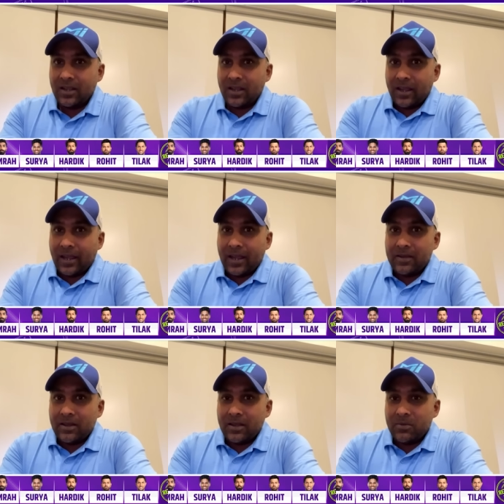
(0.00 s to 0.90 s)

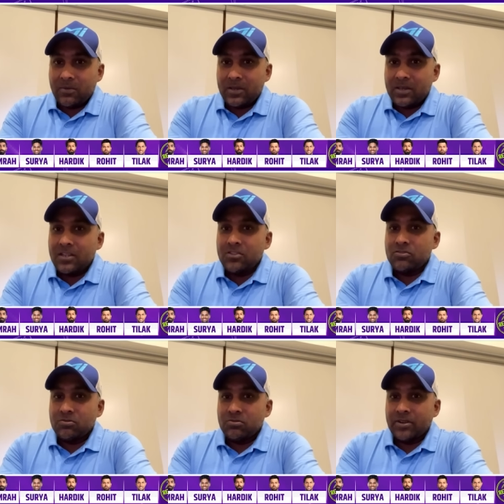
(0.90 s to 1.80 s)
And we need
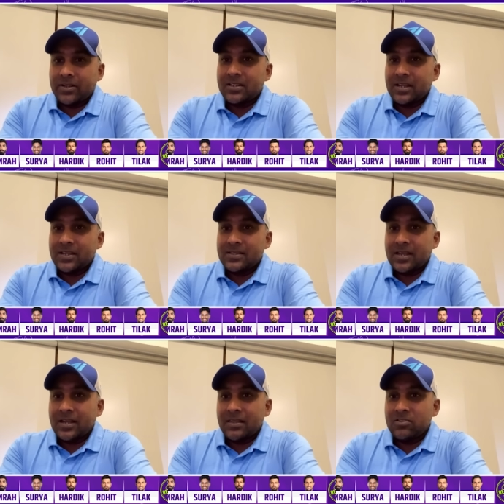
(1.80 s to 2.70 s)
to recognize
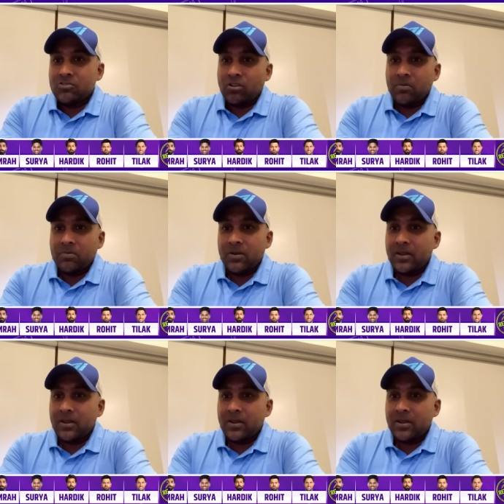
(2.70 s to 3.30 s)
that at the top.